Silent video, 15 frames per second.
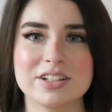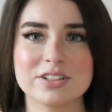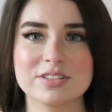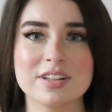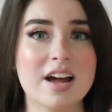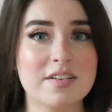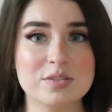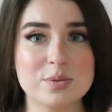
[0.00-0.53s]
your
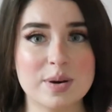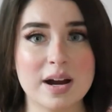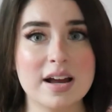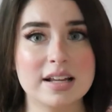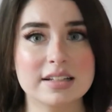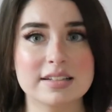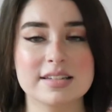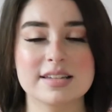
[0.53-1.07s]
loved
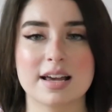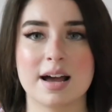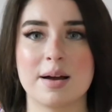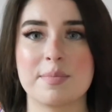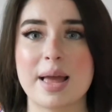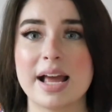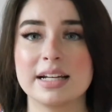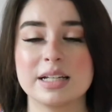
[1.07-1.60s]
ones,
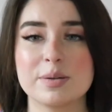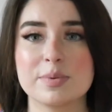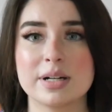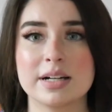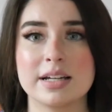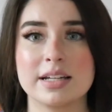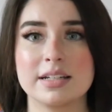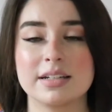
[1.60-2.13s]

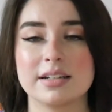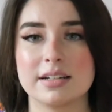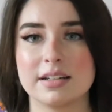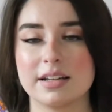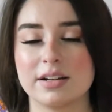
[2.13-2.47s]
anyone